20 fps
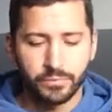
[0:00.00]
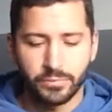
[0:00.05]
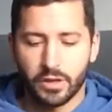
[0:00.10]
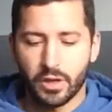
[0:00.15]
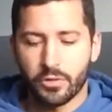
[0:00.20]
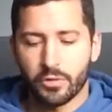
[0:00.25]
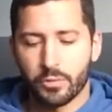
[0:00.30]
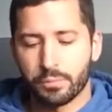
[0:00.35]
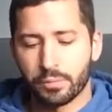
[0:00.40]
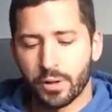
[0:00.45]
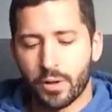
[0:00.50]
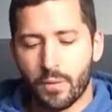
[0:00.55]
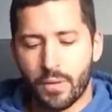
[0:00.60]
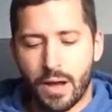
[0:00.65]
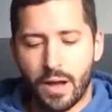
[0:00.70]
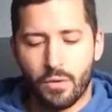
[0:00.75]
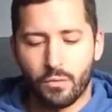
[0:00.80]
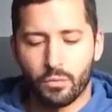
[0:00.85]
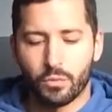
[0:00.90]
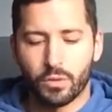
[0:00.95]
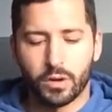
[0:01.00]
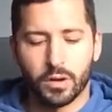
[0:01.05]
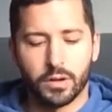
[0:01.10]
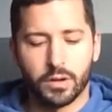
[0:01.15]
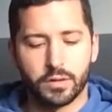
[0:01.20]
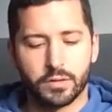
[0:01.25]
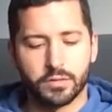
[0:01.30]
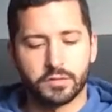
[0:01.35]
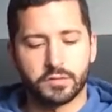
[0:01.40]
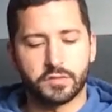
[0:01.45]
The other blowout
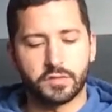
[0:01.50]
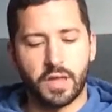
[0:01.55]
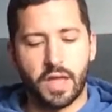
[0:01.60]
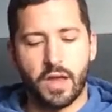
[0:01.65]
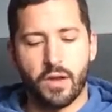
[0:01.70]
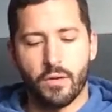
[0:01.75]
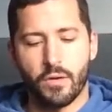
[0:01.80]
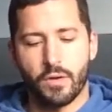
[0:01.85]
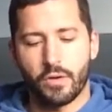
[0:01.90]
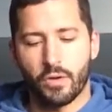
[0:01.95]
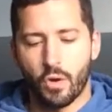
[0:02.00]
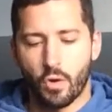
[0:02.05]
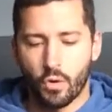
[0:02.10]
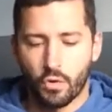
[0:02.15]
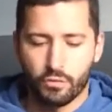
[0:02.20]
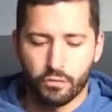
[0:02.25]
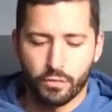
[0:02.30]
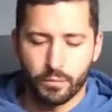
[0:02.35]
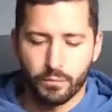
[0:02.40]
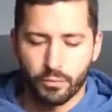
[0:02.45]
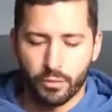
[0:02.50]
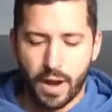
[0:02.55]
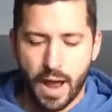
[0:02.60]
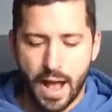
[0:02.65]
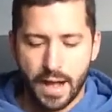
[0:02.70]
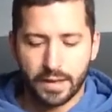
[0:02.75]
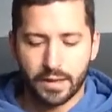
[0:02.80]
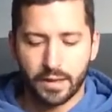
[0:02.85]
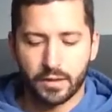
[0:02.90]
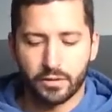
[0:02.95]
was Aaron over
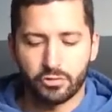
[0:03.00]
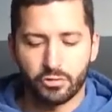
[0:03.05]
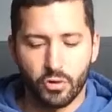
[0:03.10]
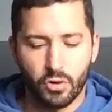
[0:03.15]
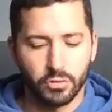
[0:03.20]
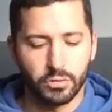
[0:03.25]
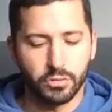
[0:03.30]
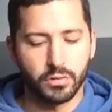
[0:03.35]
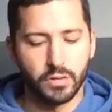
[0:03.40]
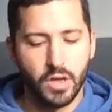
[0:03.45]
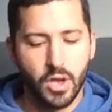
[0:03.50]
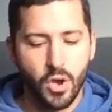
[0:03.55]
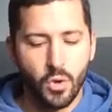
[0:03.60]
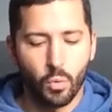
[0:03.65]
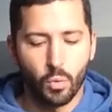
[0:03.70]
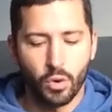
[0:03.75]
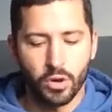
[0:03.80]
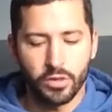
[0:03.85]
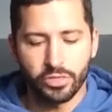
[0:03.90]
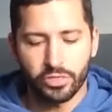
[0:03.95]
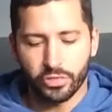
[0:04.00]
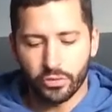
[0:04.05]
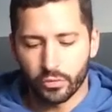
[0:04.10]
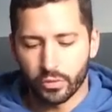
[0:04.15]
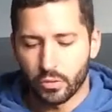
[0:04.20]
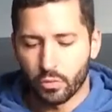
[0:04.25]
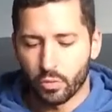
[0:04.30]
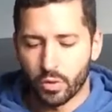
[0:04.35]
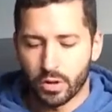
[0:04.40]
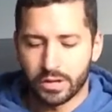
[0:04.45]
Brock and Dalton,
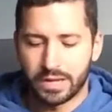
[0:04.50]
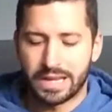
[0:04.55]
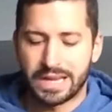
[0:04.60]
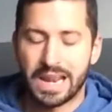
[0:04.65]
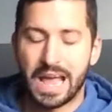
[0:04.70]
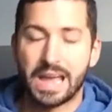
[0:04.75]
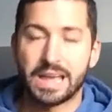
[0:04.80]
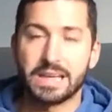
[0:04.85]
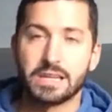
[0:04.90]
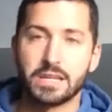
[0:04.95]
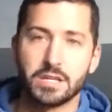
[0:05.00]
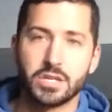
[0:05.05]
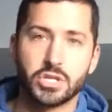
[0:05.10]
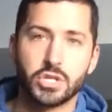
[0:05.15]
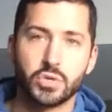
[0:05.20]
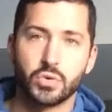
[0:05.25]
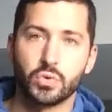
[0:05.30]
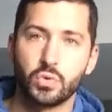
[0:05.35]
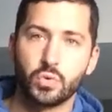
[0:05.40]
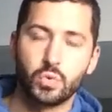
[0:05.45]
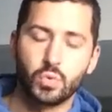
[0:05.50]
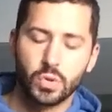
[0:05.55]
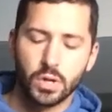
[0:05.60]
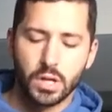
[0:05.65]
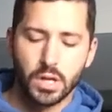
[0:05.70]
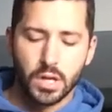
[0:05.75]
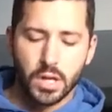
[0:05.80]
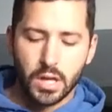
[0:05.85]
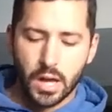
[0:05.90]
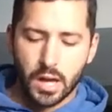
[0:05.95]
131 to 92.
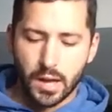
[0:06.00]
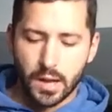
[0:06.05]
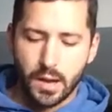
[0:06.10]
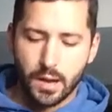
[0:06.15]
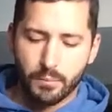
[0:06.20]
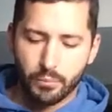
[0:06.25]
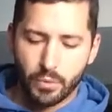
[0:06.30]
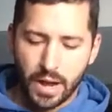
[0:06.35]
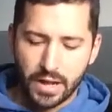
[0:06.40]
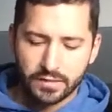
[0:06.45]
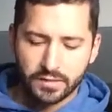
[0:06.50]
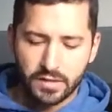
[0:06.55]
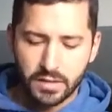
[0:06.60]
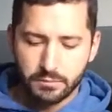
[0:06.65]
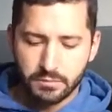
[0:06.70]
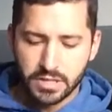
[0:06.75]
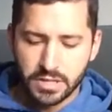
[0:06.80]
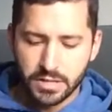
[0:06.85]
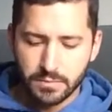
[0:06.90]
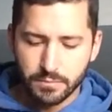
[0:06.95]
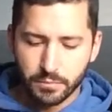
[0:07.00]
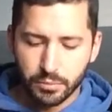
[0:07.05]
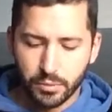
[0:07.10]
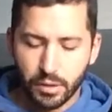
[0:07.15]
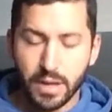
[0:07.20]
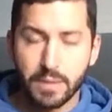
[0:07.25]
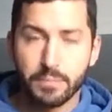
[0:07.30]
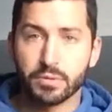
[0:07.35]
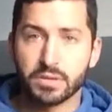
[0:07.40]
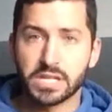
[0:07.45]
Brock's team didn't
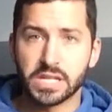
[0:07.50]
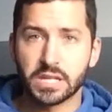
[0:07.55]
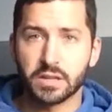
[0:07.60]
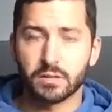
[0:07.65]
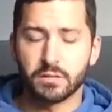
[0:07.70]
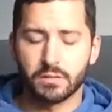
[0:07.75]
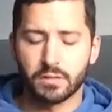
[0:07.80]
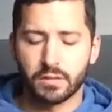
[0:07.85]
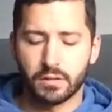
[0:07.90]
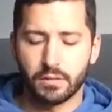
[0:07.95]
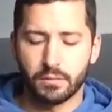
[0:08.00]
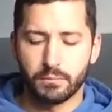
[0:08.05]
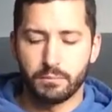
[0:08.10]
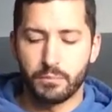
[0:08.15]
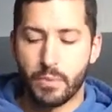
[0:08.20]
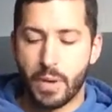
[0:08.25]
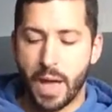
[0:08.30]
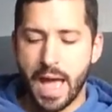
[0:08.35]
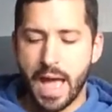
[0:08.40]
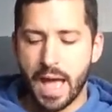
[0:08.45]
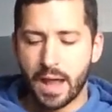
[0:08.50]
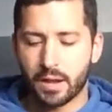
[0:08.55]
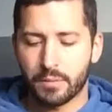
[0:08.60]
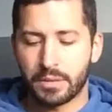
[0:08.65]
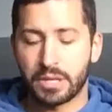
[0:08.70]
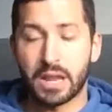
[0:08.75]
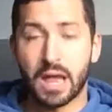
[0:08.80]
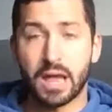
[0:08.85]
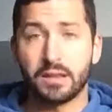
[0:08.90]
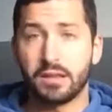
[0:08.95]
play particularly bad. I
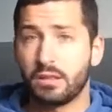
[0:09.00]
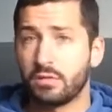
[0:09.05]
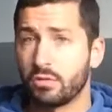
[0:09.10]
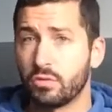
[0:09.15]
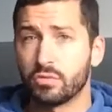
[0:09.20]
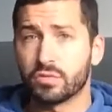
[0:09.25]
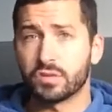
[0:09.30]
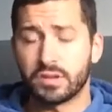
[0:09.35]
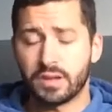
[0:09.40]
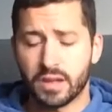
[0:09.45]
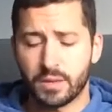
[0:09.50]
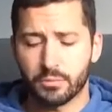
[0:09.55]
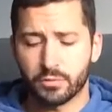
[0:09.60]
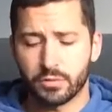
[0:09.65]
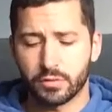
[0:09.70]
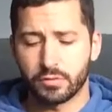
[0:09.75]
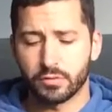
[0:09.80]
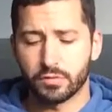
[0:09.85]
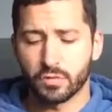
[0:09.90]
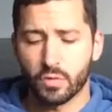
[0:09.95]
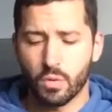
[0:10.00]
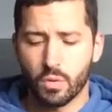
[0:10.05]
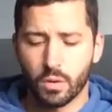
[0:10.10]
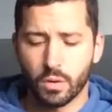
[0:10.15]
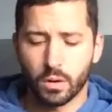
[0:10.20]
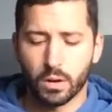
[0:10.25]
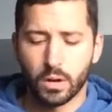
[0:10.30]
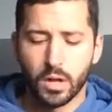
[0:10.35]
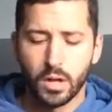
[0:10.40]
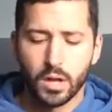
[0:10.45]
mean, 92 is a damn good
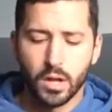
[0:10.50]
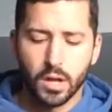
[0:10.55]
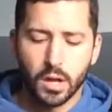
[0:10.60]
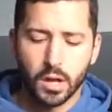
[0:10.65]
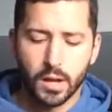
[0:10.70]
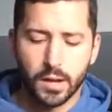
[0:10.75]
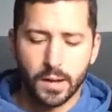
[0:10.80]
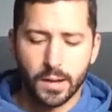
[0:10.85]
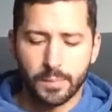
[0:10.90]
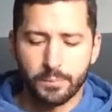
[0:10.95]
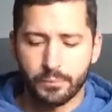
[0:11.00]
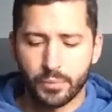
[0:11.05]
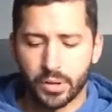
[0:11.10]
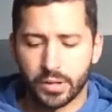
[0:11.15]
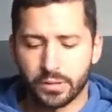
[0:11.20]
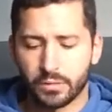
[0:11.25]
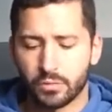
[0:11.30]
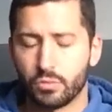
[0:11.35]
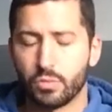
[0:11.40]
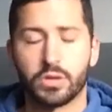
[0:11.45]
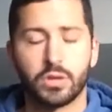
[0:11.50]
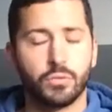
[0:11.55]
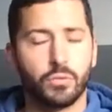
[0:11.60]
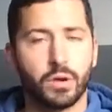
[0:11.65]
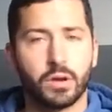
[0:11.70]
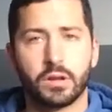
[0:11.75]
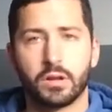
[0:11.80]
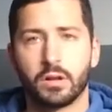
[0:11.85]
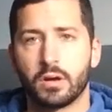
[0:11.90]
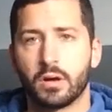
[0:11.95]
score, but when you
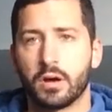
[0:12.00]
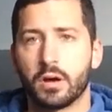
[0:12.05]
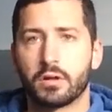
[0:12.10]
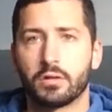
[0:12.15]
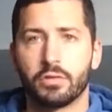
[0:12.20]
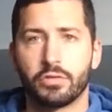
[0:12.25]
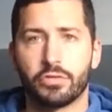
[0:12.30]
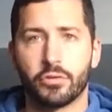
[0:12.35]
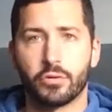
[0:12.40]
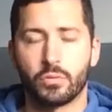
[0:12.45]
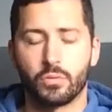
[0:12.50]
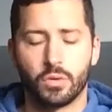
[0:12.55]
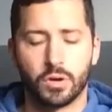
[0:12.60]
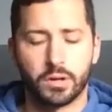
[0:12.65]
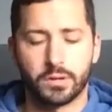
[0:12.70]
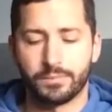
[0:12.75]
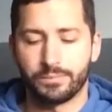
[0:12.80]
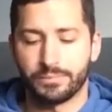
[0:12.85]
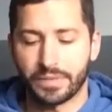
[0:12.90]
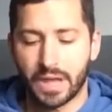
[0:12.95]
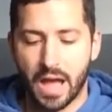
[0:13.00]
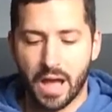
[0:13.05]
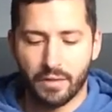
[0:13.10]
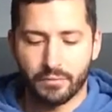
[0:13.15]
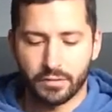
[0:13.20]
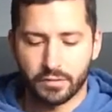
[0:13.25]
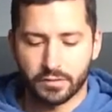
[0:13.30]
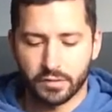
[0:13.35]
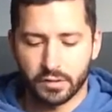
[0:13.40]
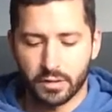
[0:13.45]
run into 131,
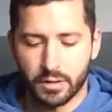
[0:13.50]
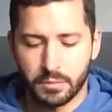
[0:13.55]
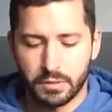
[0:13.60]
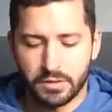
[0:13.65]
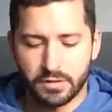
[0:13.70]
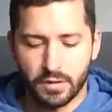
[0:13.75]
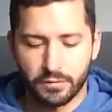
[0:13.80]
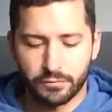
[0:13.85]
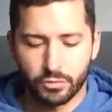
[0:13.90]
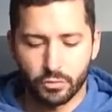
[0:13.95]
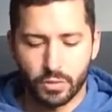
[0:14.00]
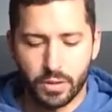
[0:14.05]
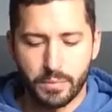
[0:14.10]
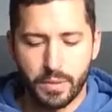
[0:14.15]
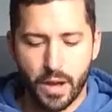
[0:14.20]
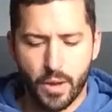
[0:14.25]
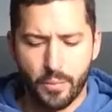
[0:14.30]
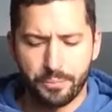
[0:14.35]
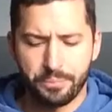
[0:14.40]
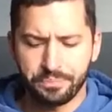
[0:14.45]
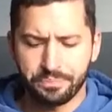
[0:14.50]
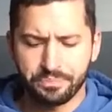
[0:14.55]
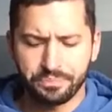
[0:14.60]
obviously going to be tough to rebound.